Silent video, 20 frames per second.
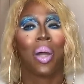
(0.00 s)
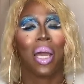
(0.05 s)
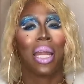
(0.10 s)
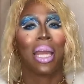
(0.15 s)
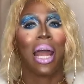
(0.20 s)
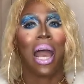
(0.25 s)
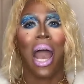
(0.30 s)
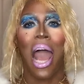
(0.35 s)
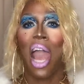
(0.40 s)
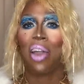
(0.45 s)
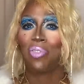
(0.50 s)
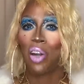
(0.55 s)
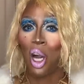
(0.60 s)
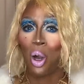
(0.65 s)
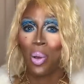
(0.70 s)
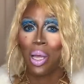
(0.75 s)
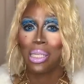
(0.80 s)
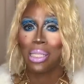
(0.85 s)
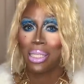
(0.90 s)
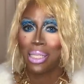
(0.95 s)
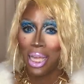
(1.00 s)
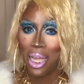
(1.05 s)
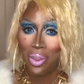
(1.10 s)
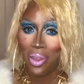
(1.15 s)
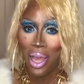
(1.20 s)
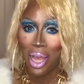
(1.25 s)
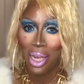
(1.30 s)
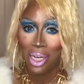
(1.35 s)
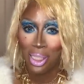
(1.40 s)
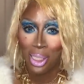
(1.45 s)
But I've always
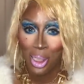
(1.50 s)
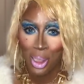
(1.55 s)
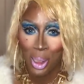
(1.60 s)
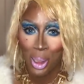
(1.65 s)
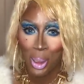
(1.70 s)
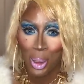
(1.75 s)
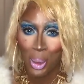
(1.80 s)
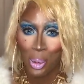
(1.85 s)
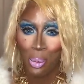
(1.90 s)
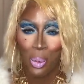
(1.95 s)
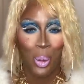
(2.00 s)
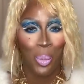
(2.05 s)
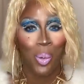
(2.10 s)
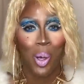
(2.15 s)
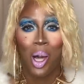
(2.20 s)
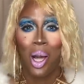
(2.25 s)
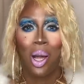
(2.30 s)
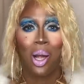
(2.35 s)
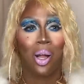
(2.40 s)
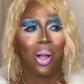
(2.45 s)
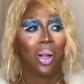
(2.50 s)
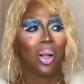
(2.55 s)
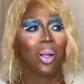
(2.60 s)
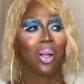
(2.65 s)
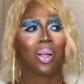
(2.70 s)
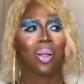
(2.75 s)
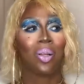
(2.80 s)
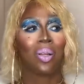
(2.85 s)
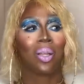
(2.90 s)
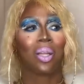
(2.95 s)
said that too.
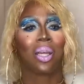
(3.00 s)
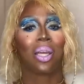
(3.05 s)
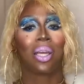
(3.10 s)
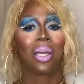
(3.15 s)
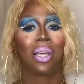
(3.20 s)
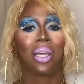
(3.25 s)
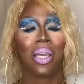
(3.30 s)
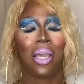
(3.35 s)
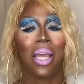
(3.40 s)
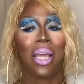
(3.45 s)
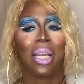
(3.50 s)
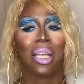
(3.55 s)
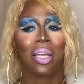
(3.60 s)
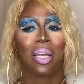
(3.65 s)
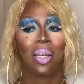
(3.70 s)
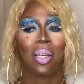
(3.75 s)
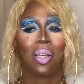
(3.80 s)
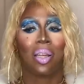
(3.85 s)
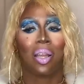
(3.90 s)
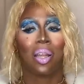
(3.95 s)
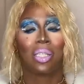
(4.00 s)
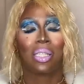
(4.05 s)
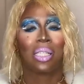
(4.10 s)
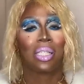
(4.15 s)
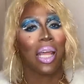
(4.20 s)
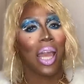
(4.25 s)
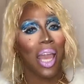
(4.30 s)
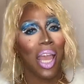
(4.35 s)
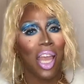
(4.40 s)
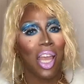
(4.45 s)
RuPaul can
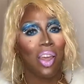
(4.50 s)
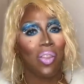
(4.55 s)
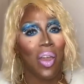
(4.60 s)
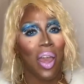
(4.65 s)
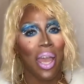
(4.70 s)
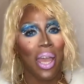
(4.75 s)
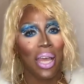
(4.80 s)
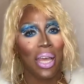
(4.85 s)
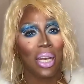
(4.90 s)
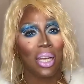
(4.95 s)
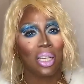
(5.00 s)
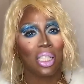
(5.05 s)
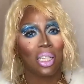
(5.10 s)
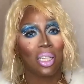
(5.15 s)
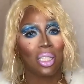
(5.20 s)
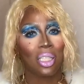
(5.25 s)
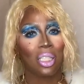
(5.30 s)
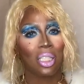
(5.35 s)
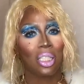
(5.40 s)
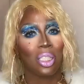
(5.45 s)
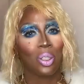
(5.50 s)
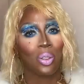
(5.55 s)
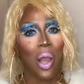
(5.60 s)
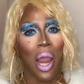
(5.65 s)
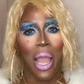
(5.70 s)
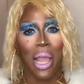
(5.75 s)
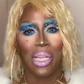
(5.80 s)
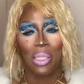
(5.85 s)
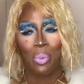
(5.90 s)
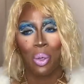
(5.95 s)
say that
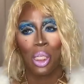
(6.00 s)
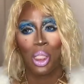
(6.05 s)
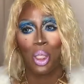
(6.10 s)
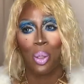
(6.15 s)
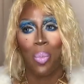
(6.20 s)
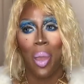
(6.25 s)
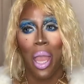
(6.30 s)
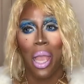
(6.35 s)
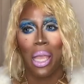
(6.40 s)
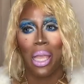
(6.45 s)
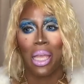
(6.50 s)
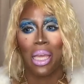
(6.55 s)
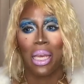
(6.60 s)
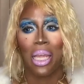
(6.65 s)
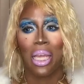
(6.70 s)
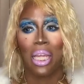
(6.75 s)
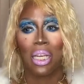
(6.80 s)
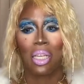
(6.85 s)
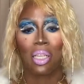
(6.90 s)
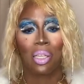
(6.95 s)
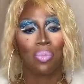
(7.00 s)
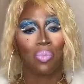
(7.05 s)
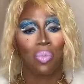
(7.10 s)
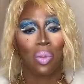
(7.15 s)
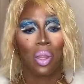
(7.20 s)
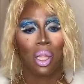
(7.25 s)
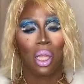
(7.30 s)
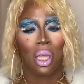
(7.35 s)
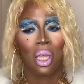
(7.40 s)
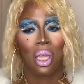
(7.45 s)
drag is what you make it and
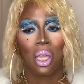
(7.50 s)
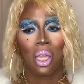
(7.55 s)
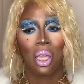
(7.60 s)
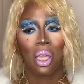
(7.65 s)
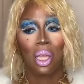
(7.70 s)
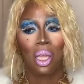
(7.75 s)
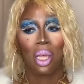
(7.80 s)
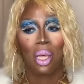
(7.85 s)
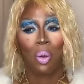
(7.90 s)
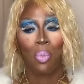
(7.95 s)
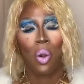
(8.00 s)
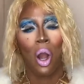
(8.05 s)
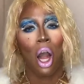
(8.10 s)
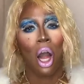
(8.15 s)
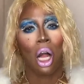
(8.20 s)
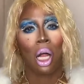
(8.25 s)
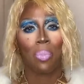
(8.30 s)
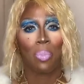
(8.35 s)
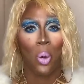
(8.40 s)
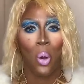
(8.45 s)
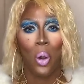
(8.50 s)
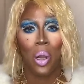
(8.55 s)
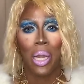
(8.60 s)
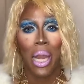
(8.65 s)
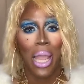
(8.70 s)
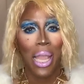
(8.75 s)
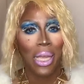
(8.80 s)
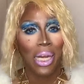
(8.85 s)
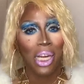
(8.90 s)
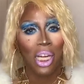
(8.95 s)
we're all
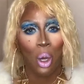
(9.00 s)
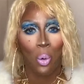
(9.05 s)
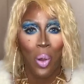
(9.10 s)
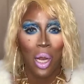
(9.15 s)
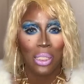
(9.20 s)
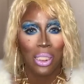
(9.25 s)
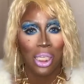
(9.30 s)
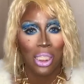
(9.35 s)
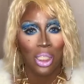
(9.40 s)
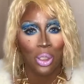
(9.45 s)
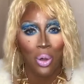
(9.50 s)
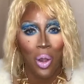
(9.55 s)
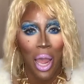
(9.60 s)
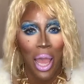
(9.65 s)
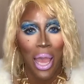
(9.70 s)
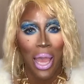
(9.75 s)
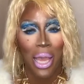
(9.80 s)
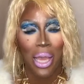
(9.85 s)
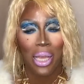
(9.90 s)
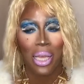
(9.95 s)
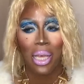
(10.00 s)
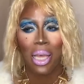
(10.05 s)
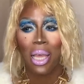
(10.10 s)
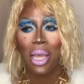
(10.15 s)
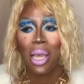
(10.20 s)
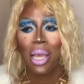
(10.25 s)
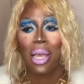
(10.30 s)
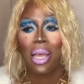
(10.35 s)
born naked and the rest is drag.